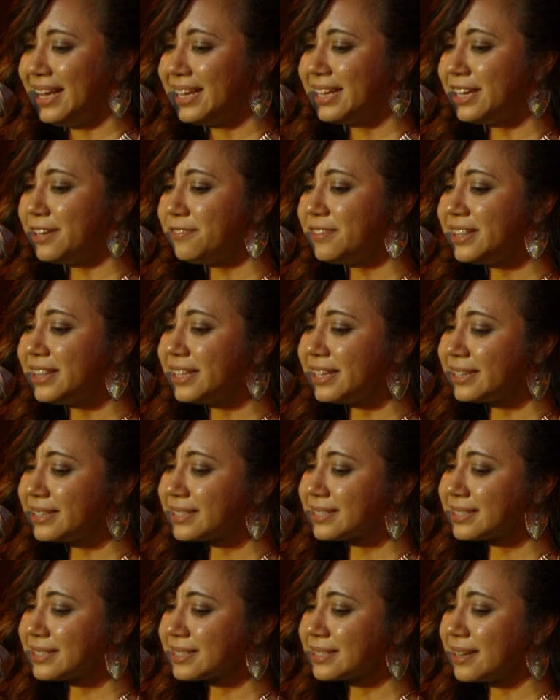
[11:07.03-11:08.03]
Given
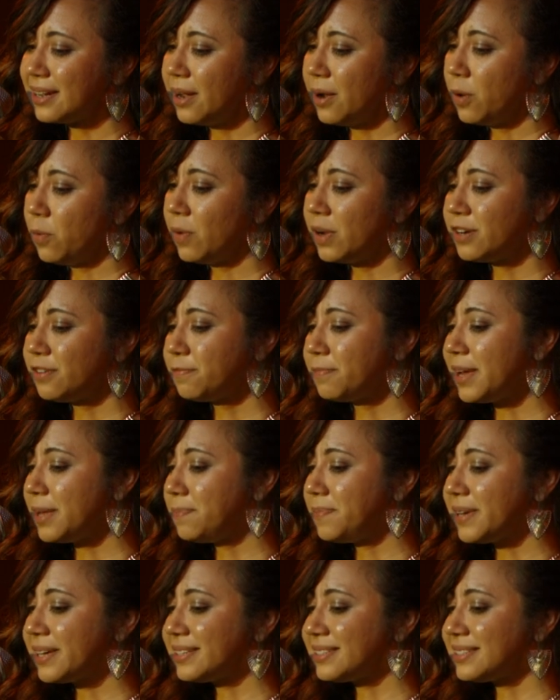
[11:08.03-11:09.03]
this, one of my
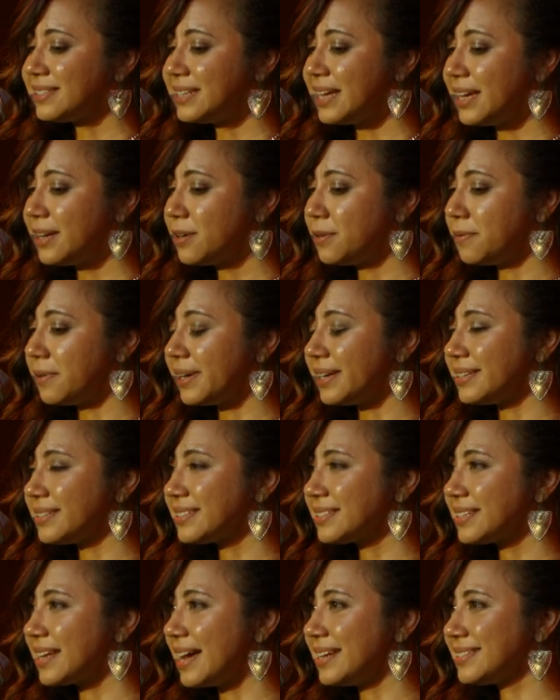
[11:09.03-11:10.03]
biggest
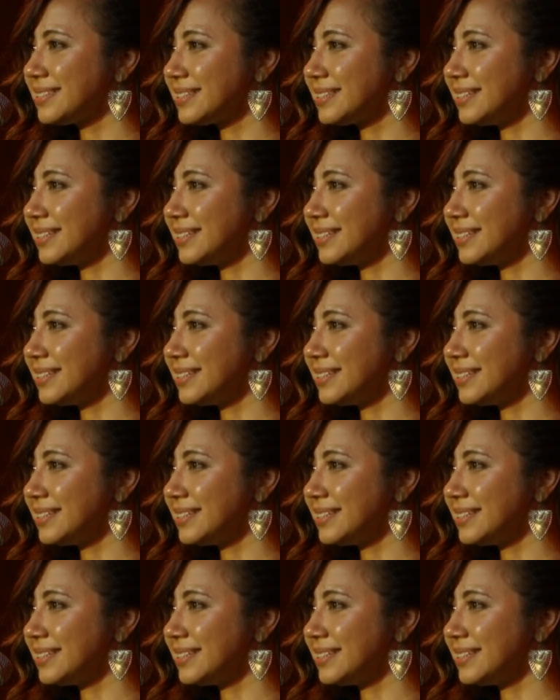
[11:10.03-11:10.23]
takeaways as,